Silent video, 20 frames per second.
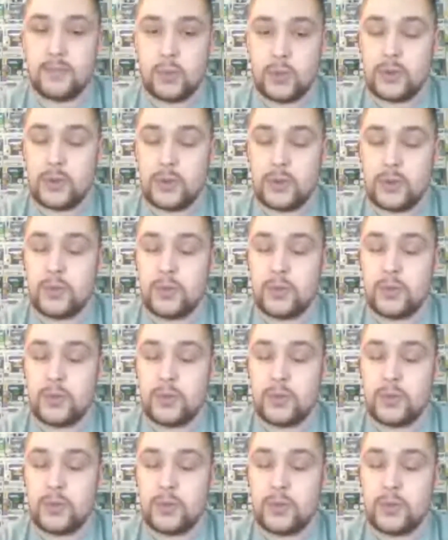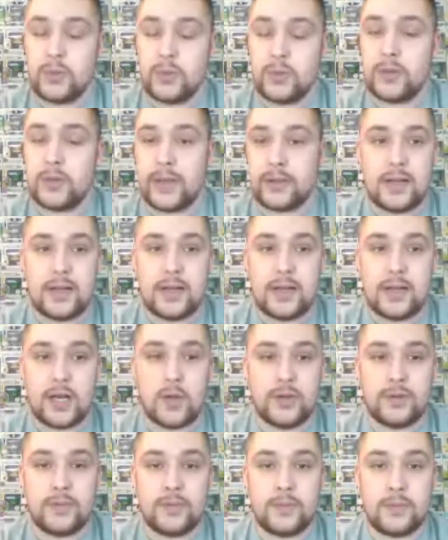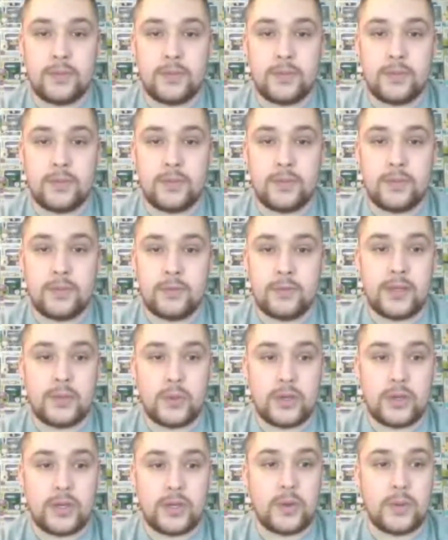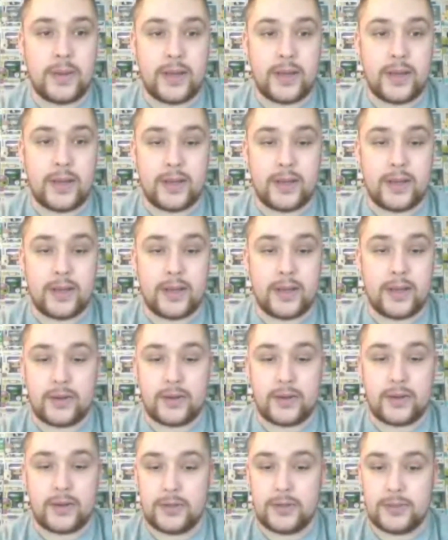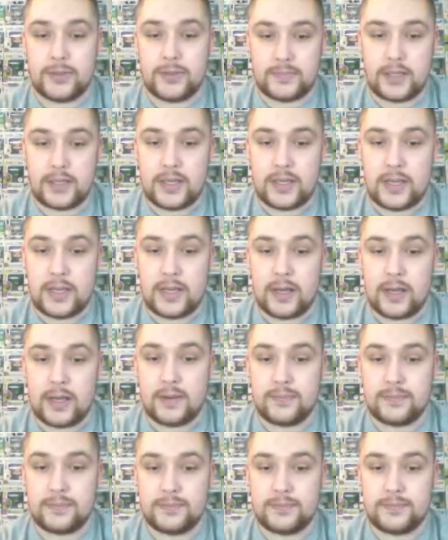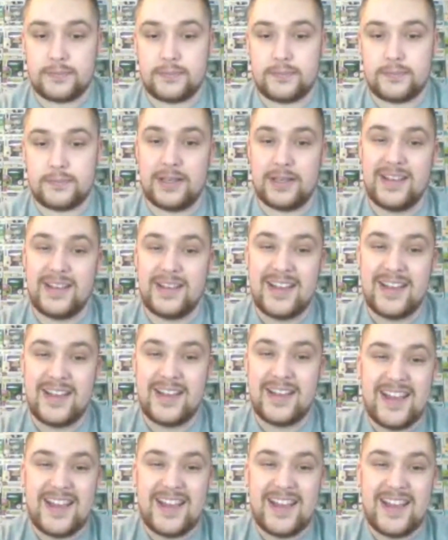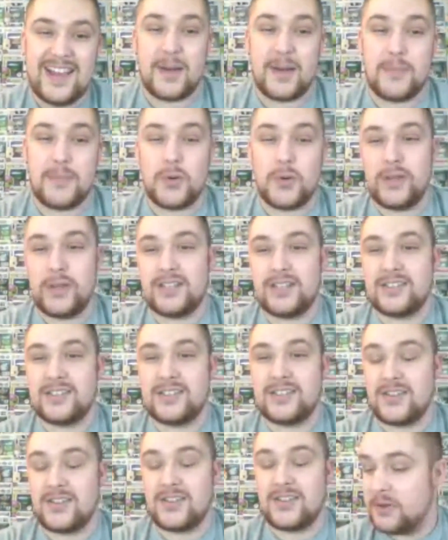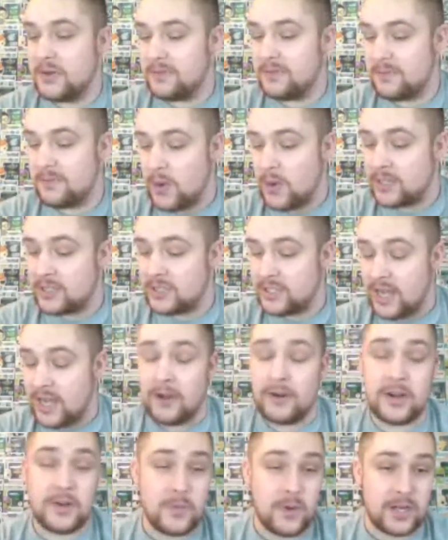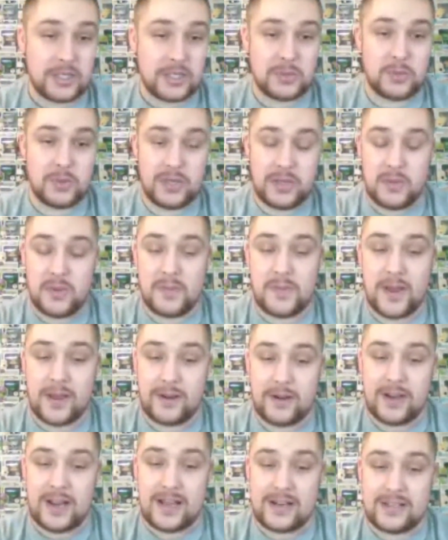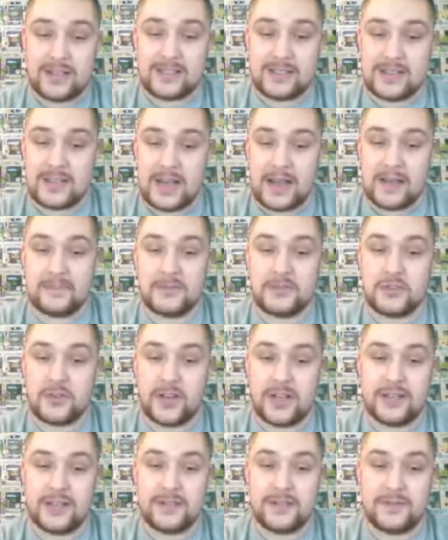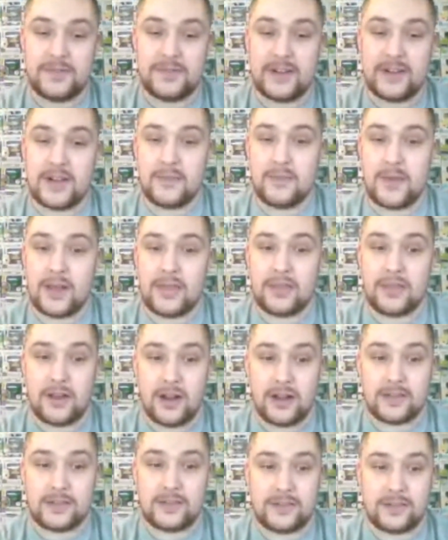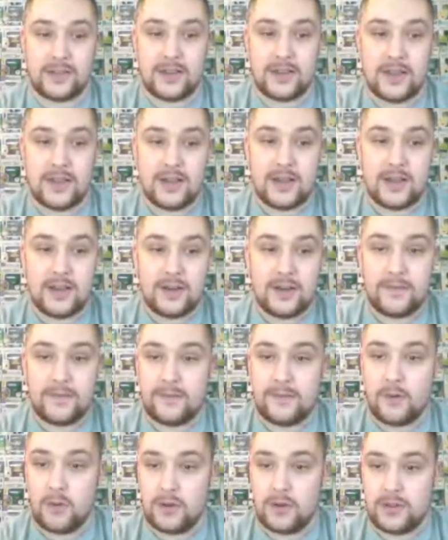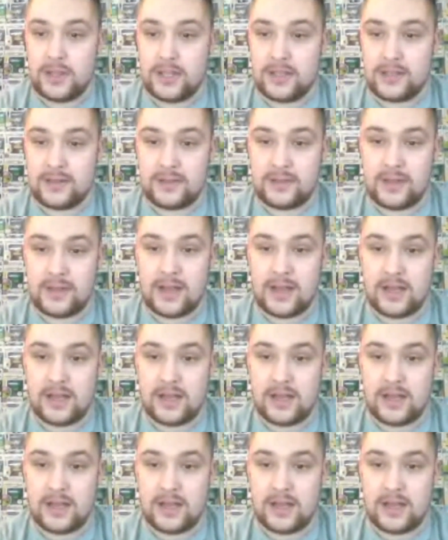Woody Woodpecker. I'll be reviewing Woody Woodpecker in a couple weeks, so I'll be watching. I already watched Woody Woodpecker. I'm trying to figure out my thoughts for this.